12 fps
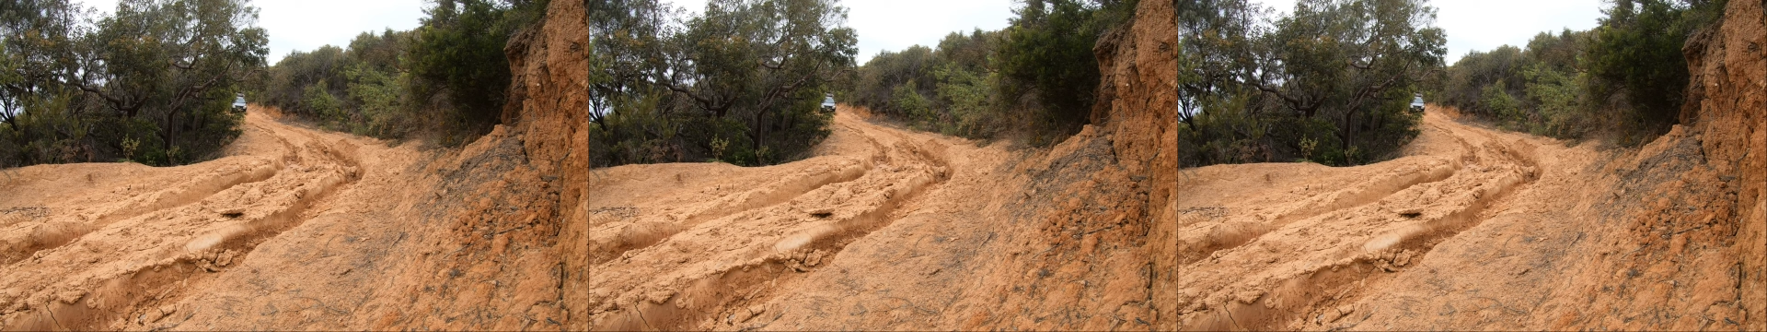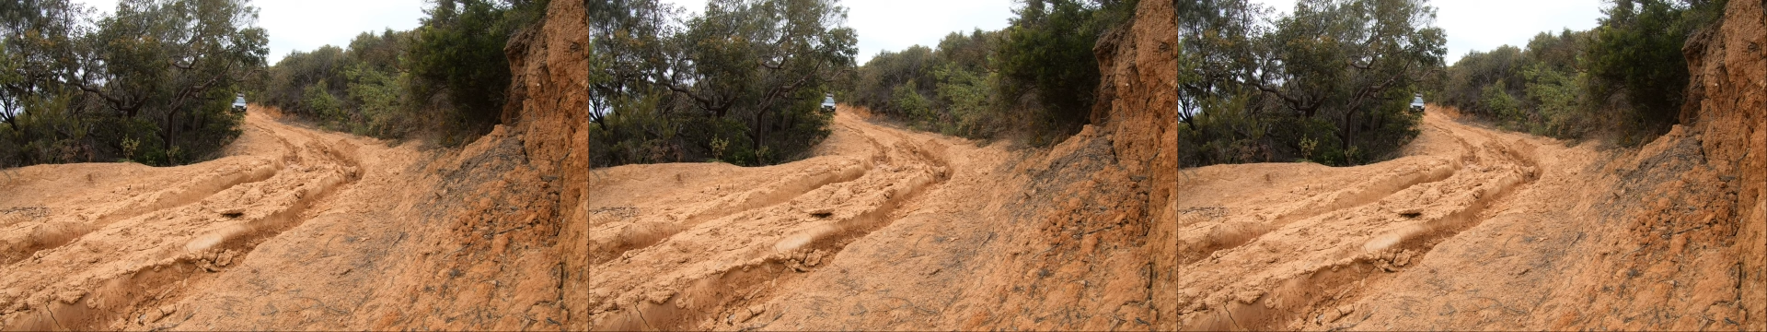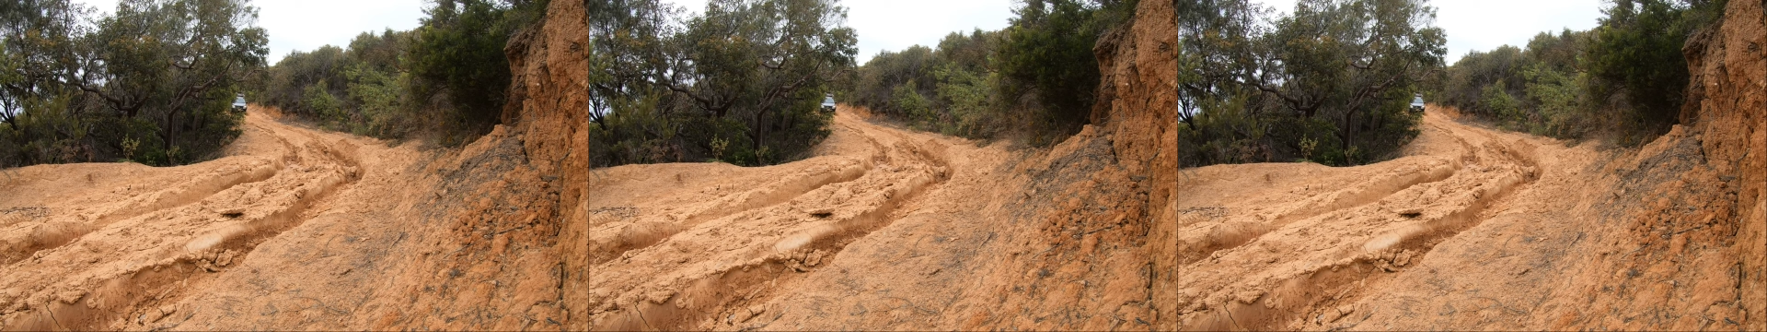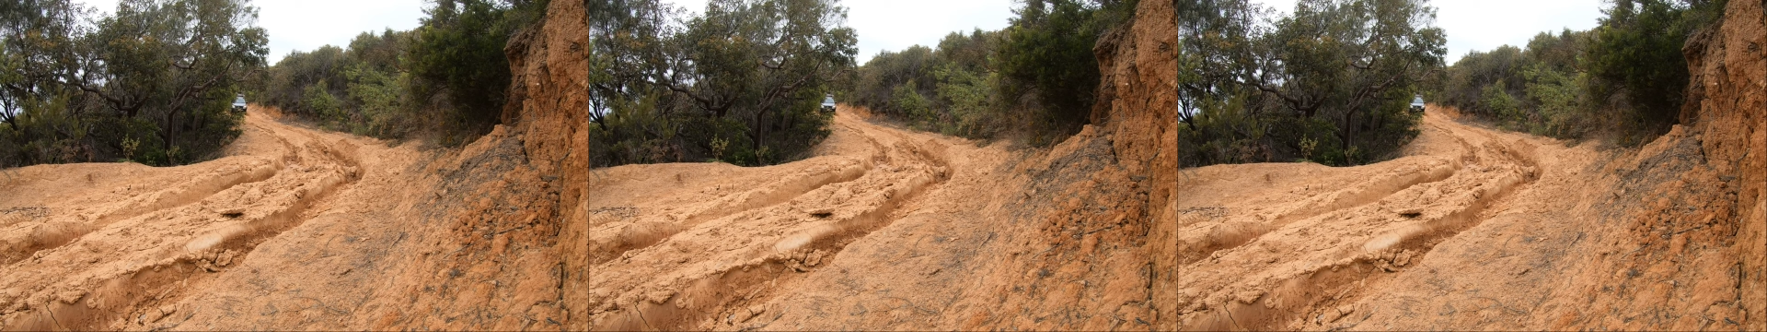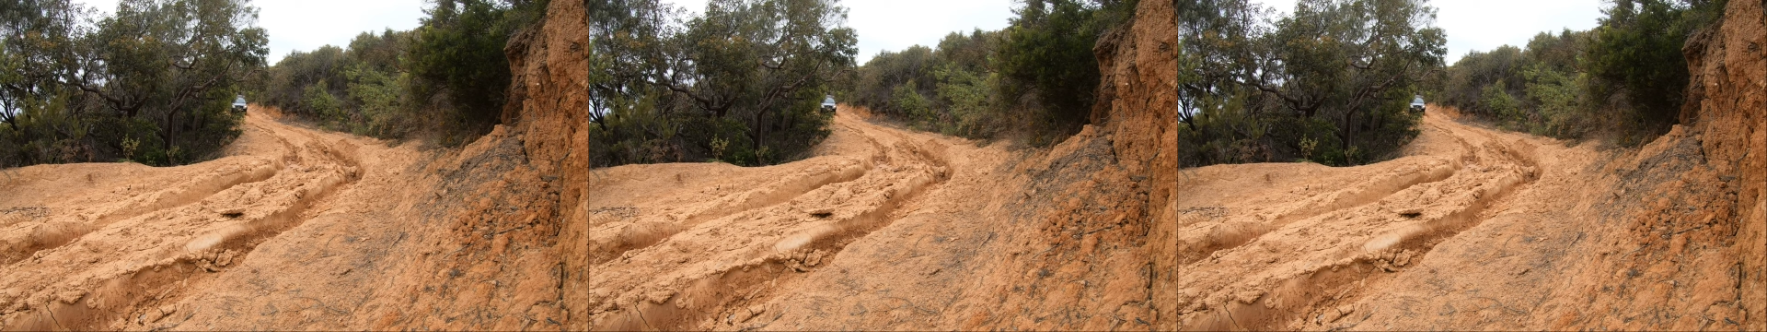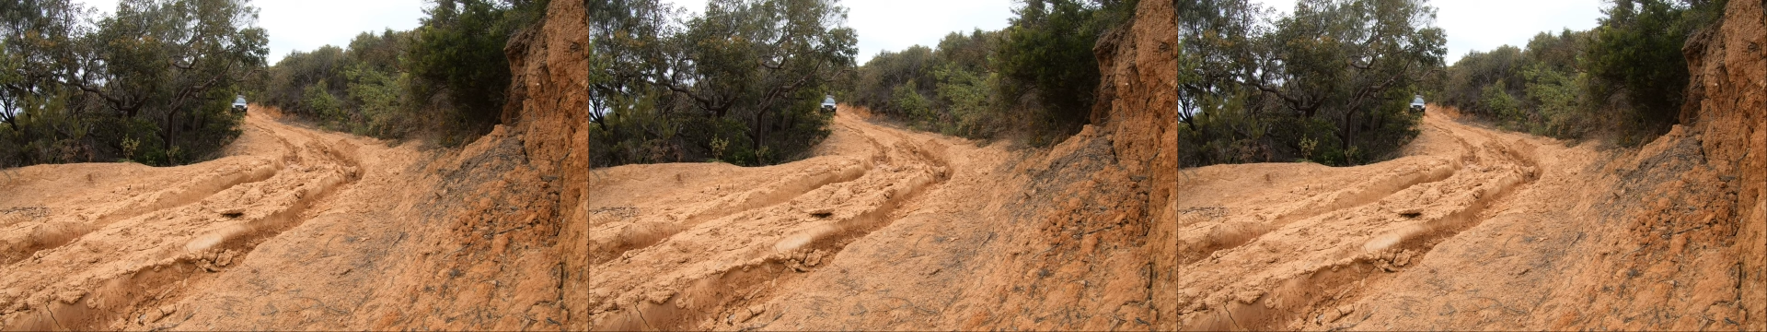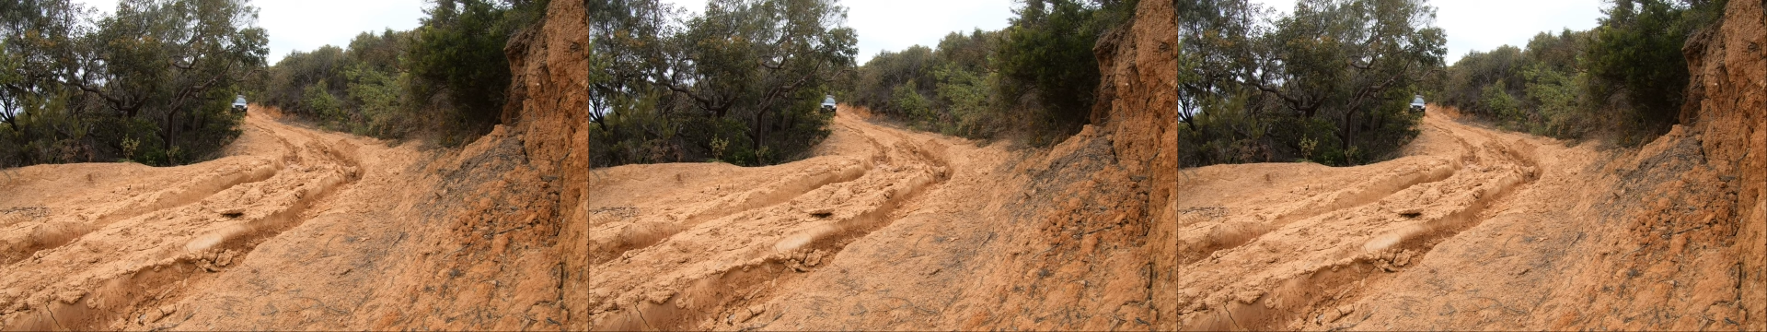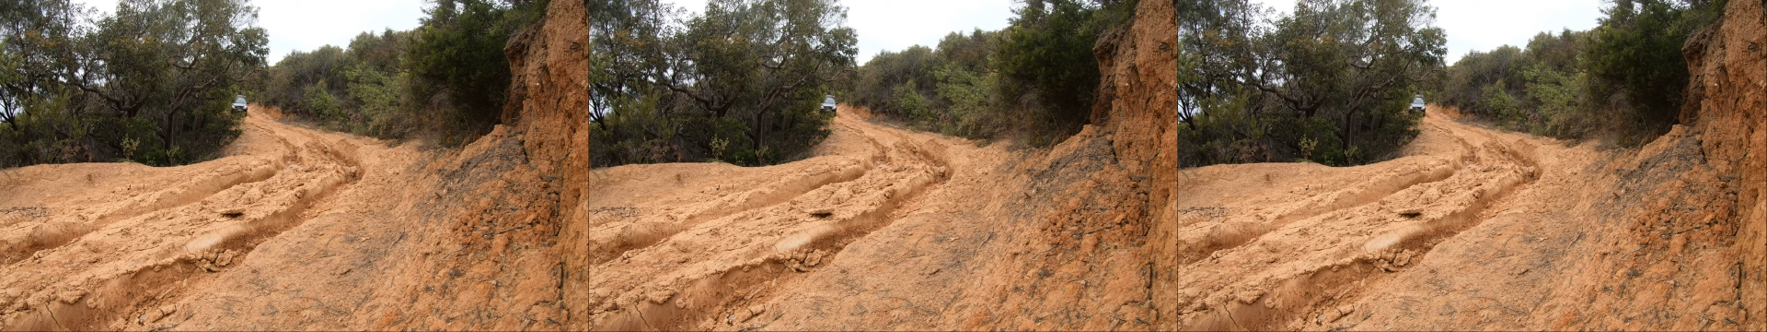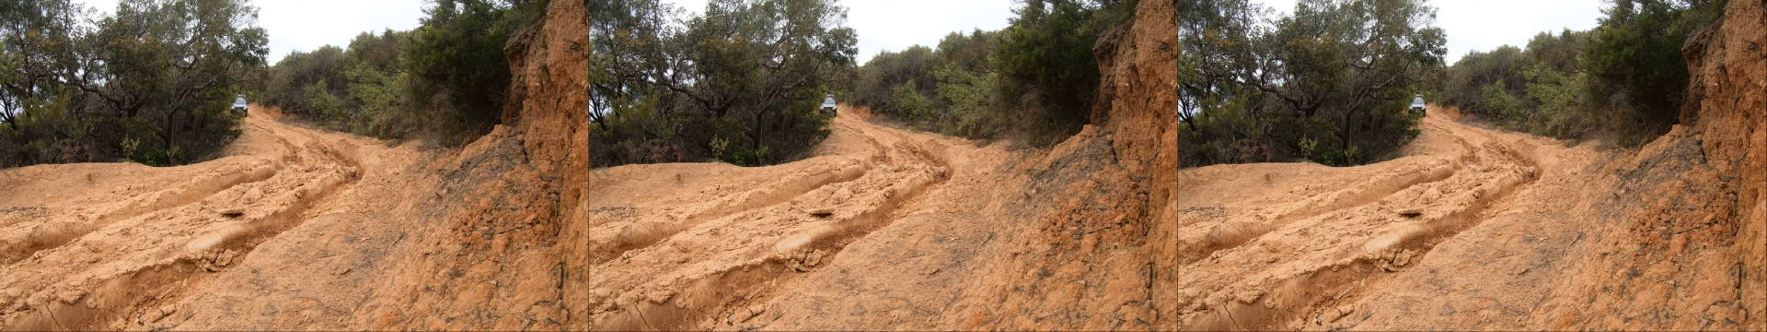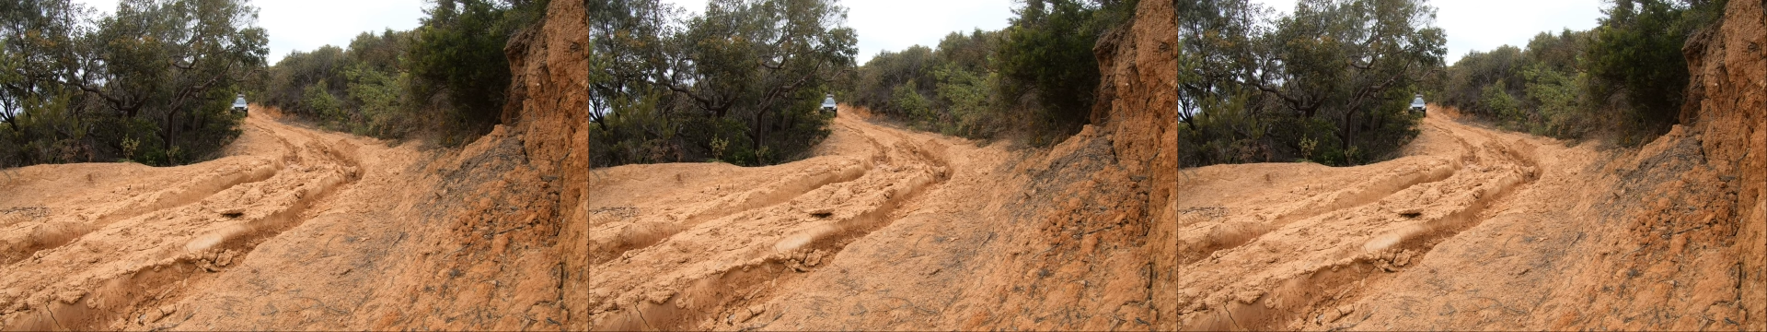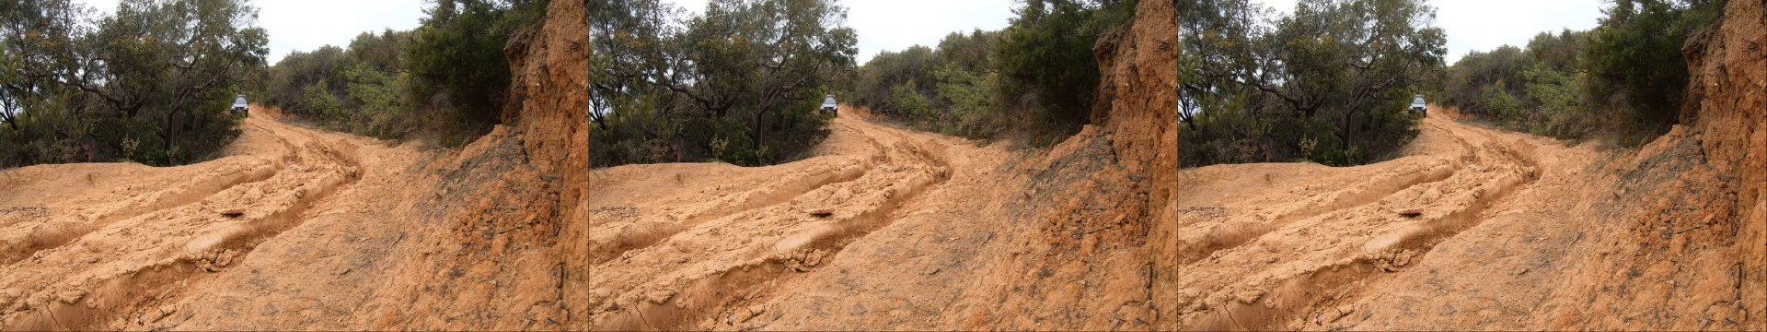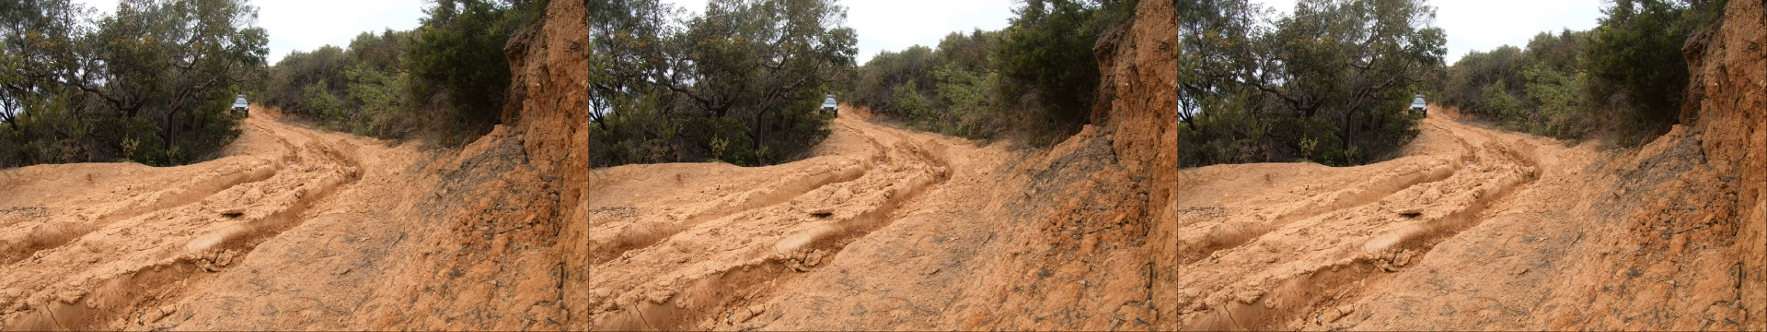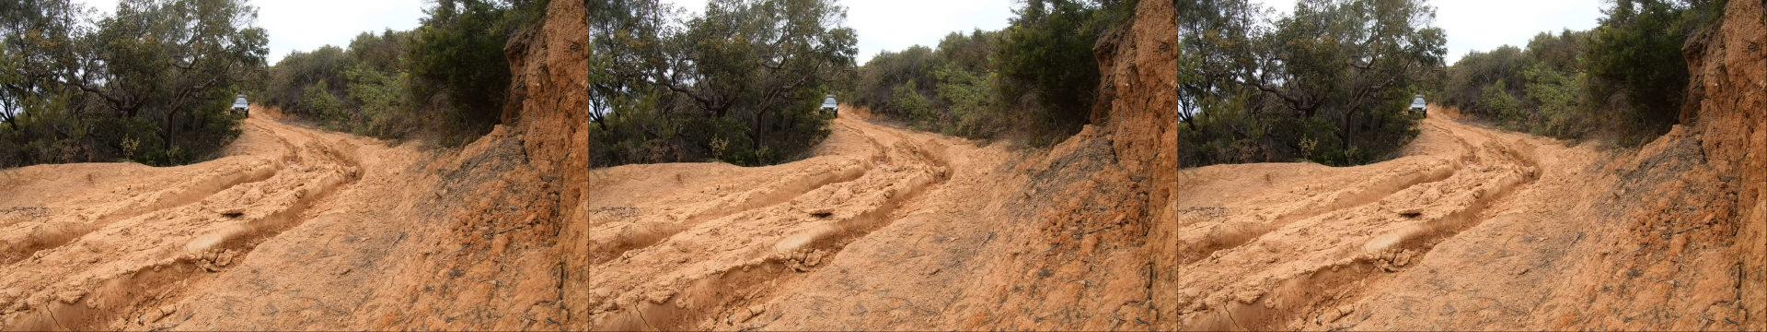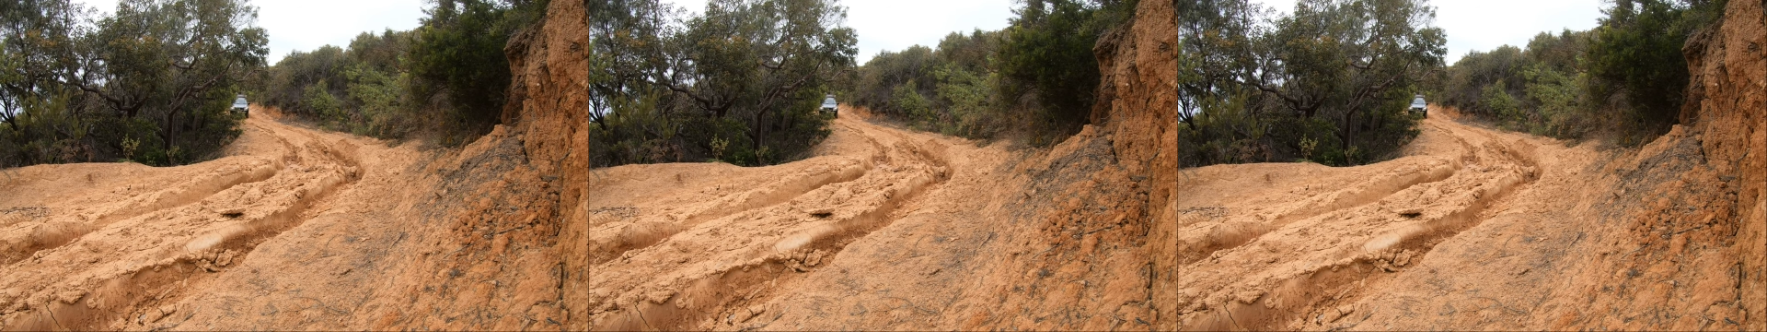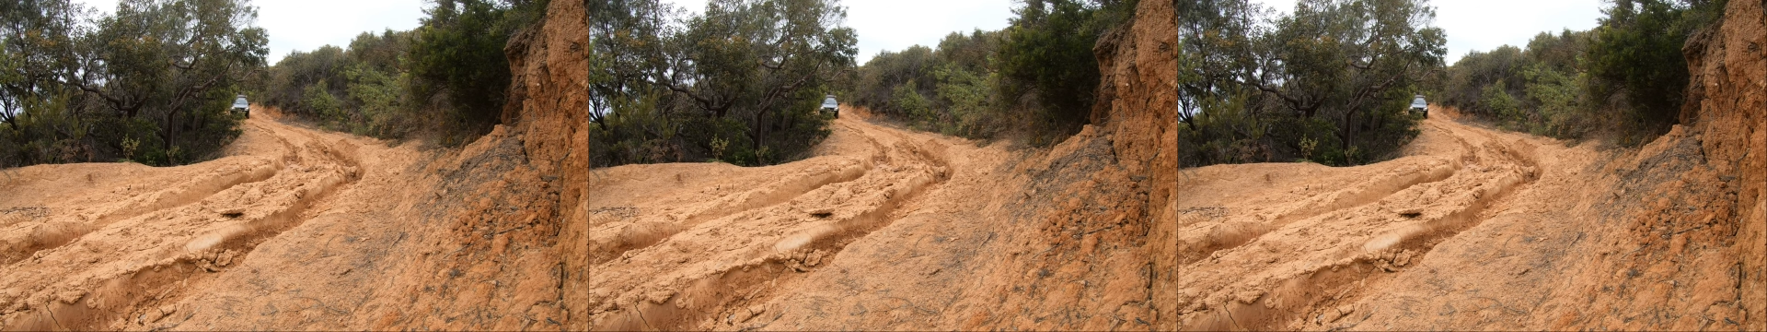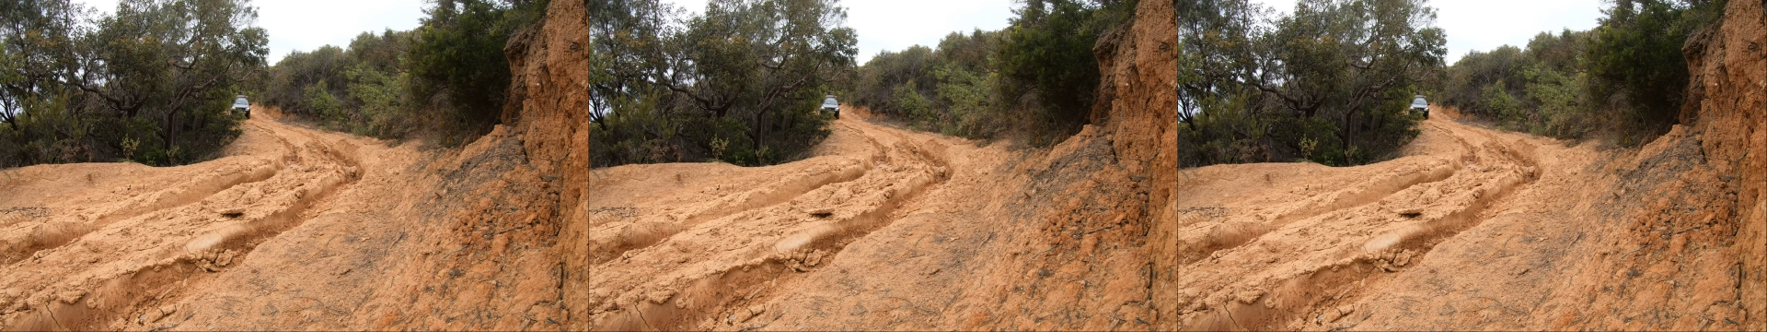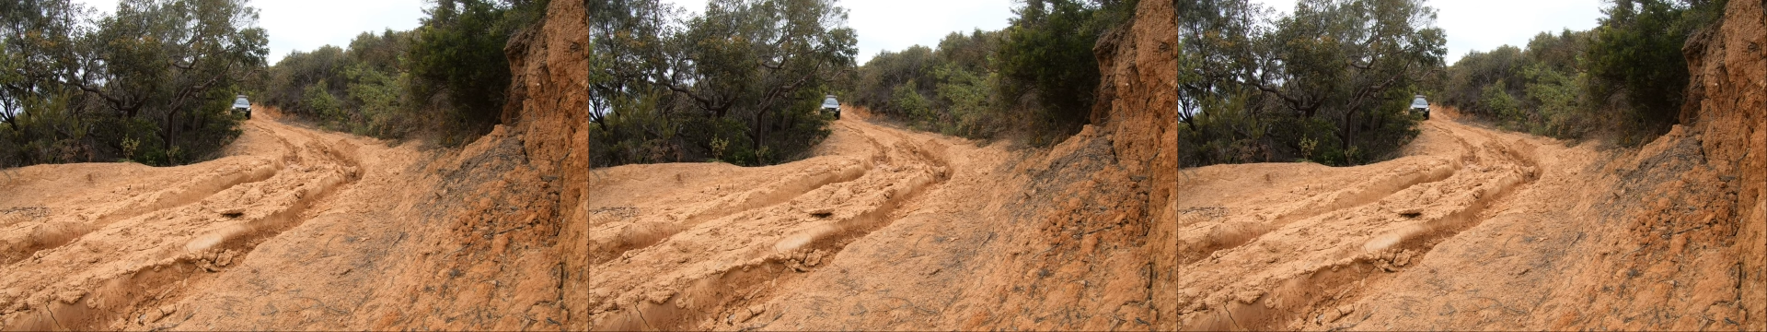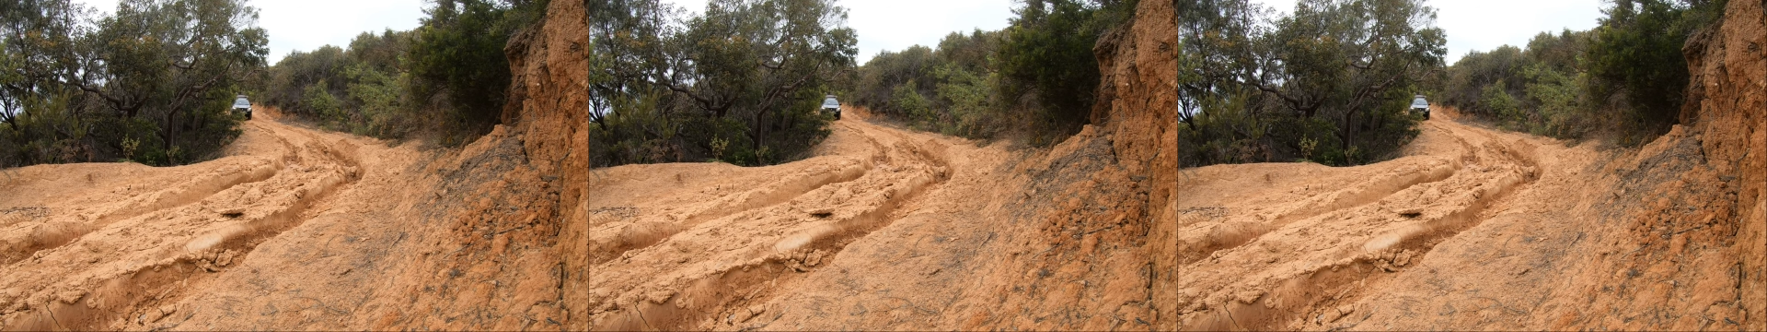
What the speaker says: Nobody's mouth can be seen.